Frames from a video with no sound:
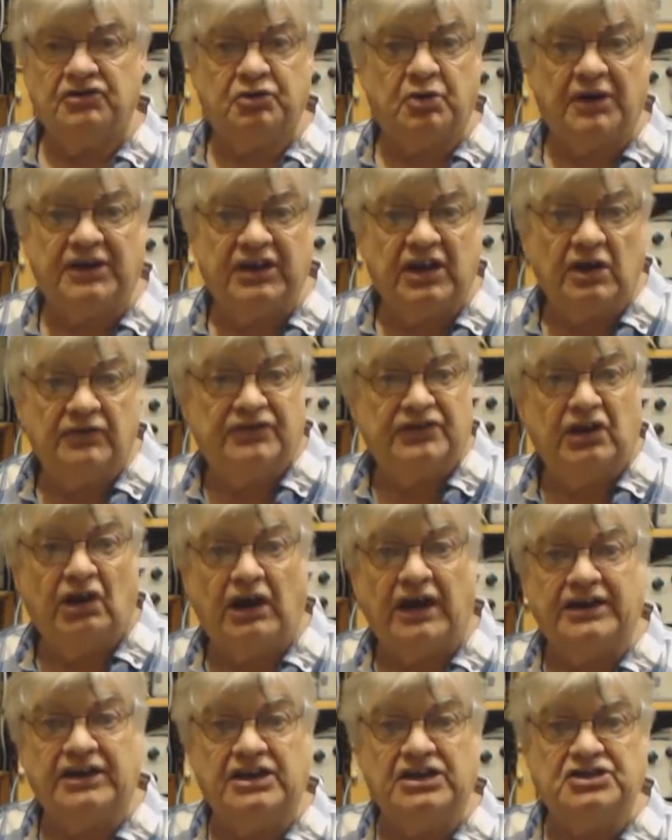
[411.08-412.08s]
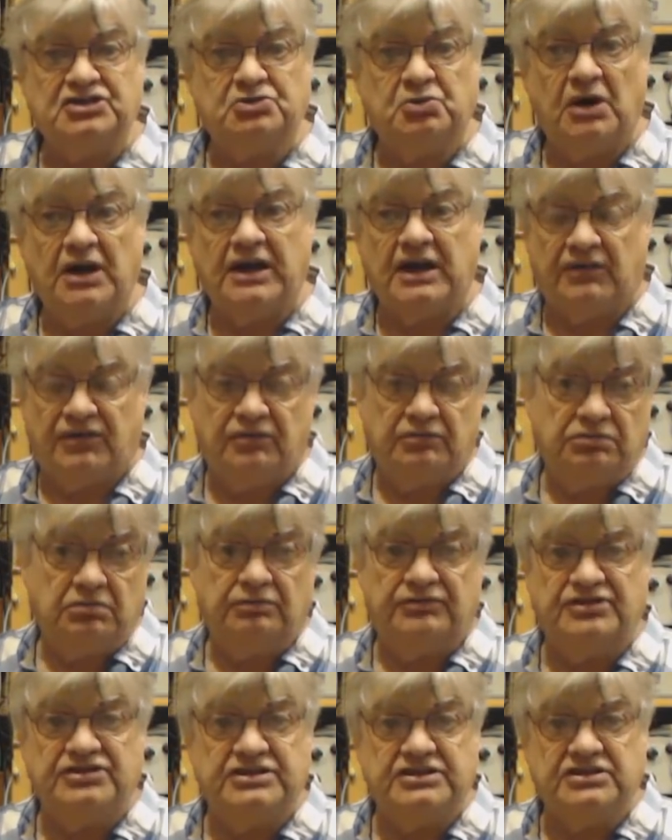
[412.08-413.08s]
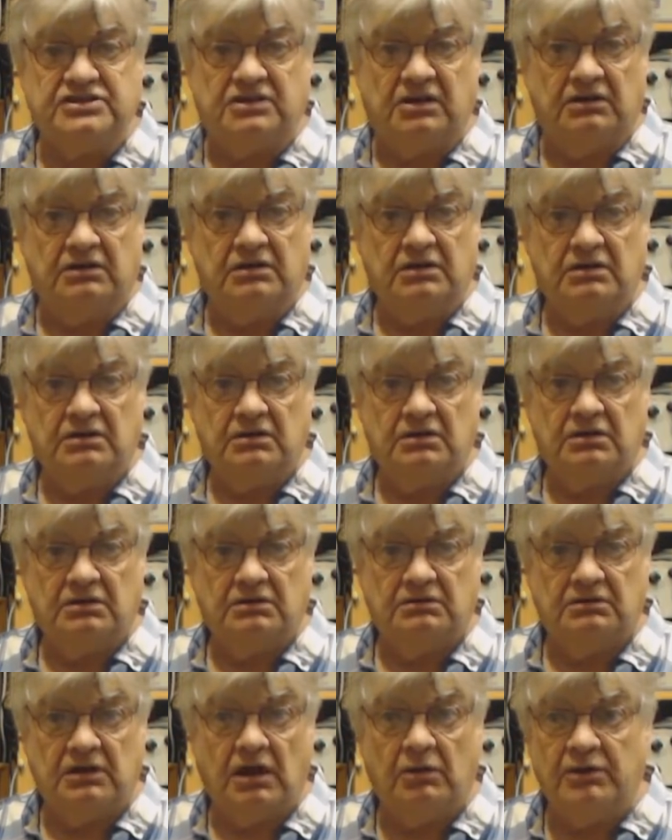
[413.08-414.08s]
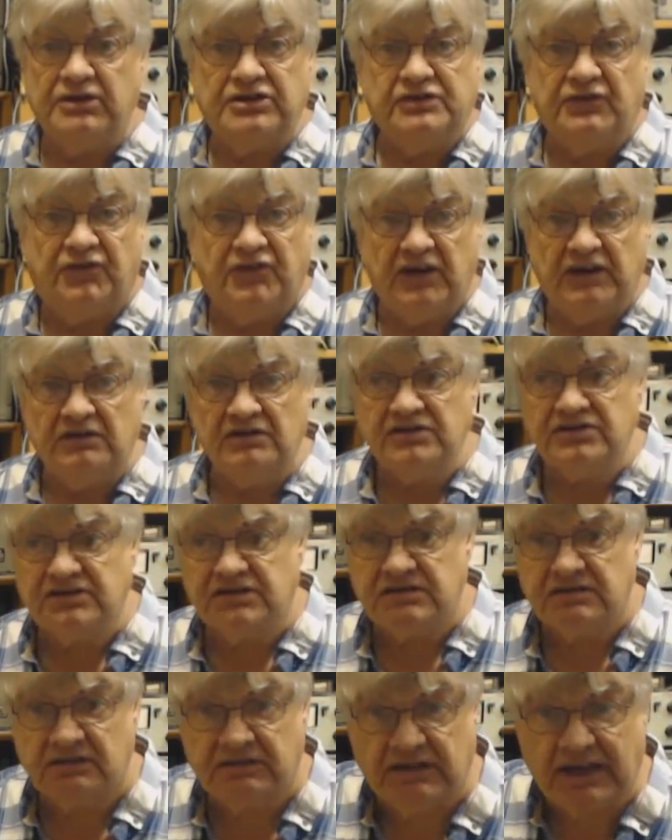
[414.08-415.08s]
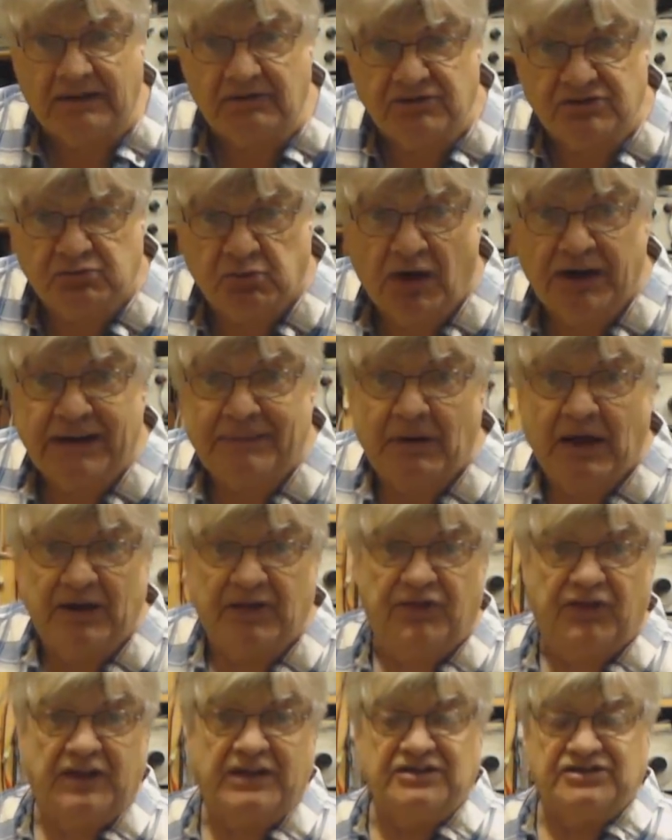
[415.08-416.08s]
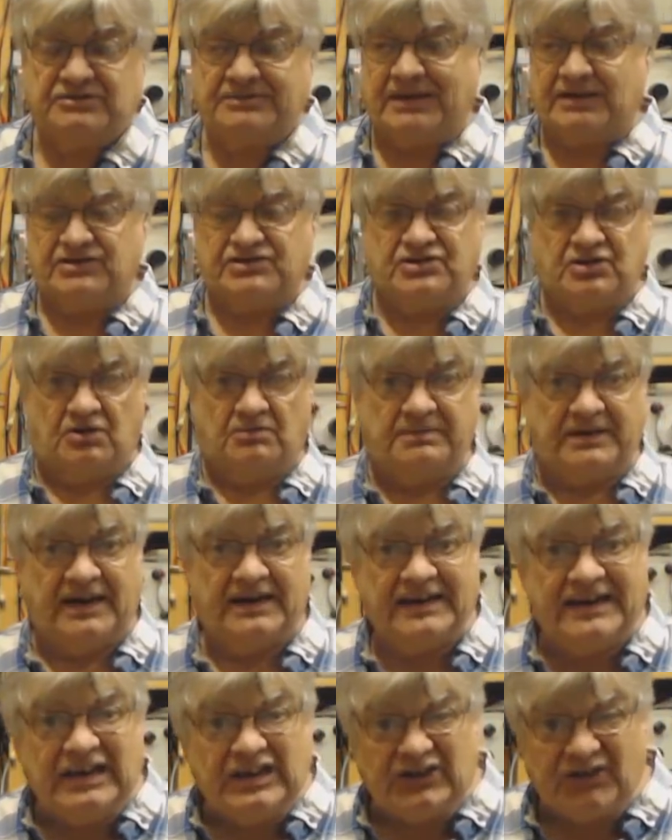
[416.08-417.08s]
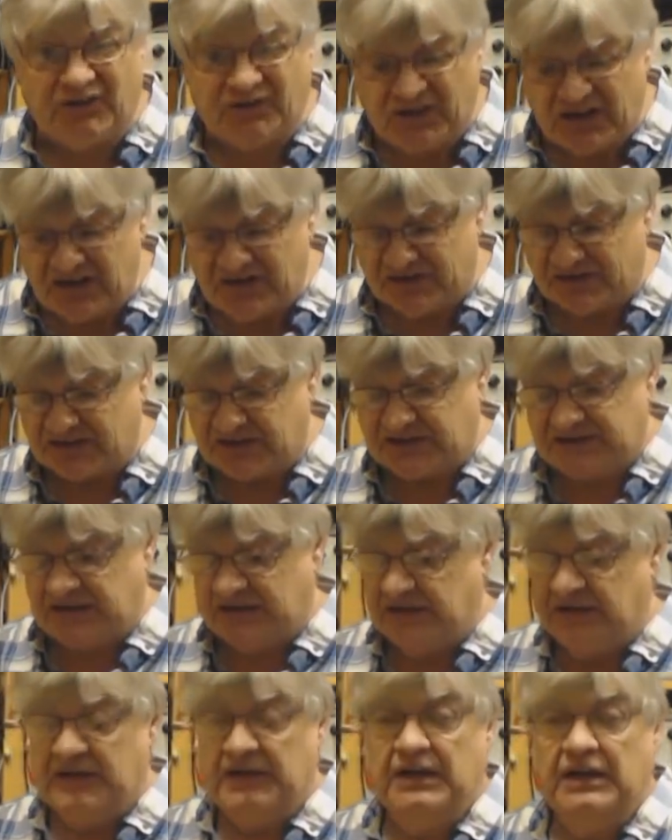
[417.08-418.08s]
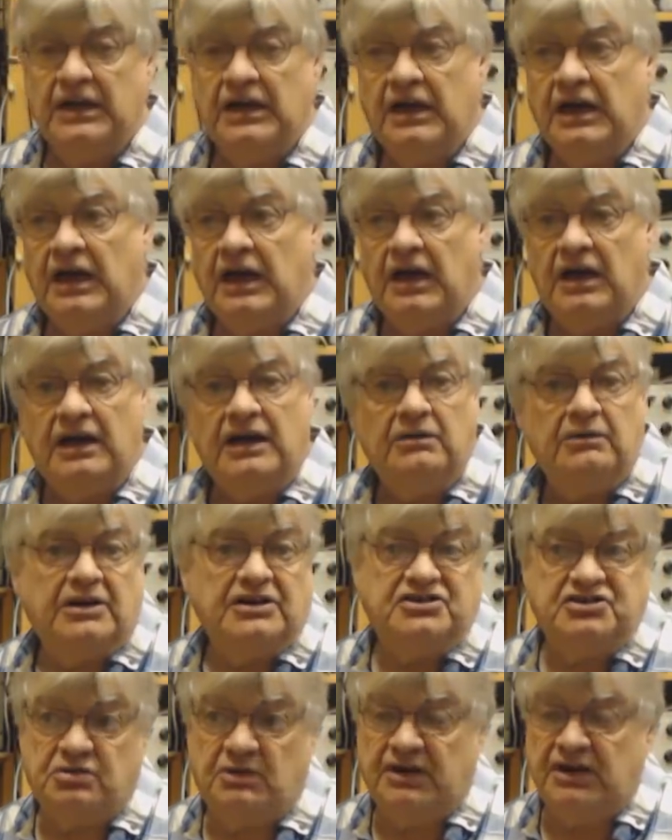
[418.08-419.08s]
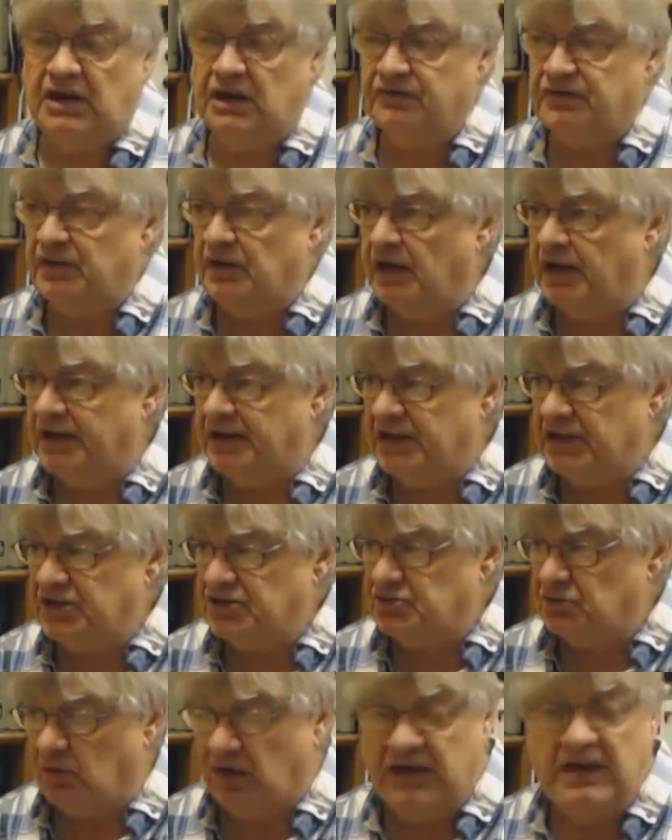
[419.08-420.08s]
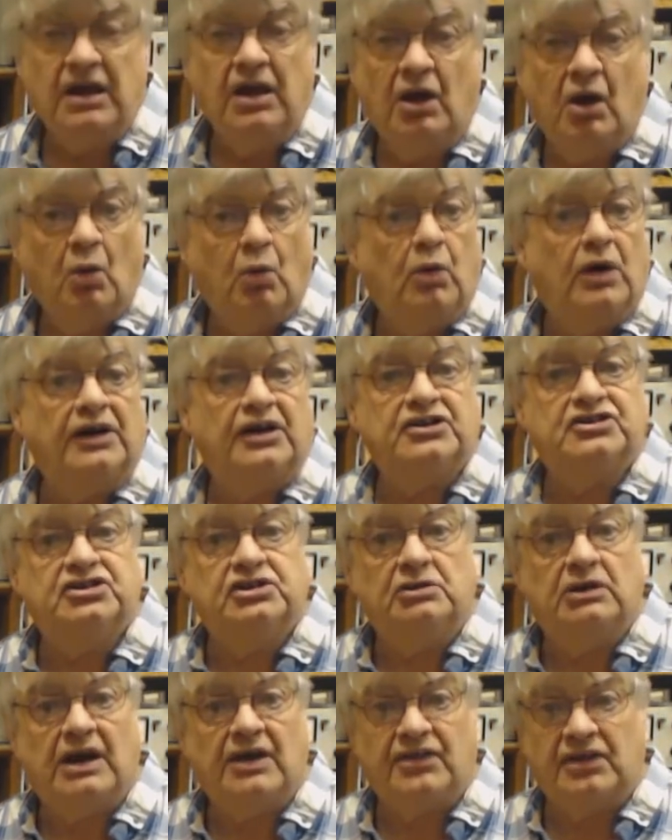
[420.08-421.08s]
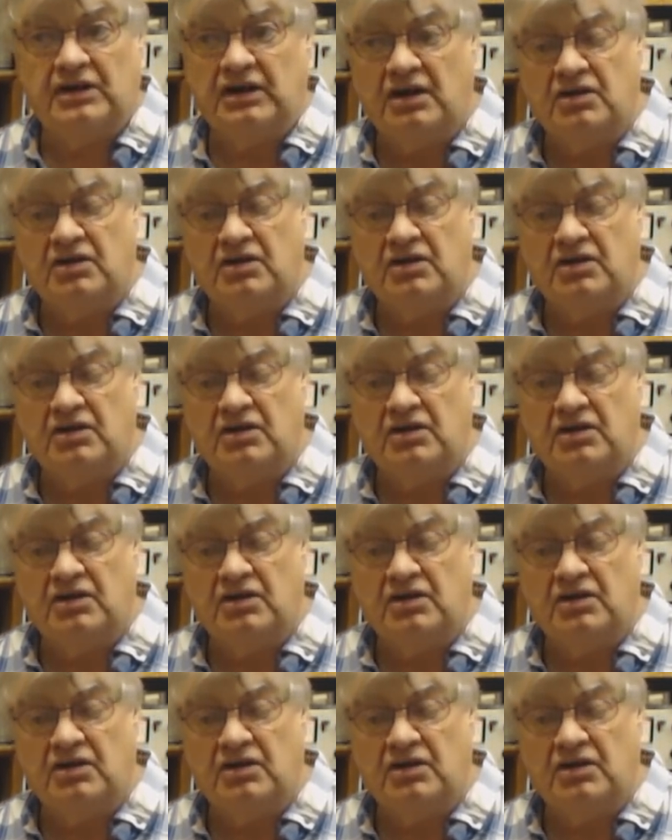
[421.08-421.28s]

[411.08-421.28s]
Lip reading: 20 over 9 each way. I thought, oh, this is good. No interference. That was one of my things about top band, interference. Anyway, 20 over 9 each way. One or two other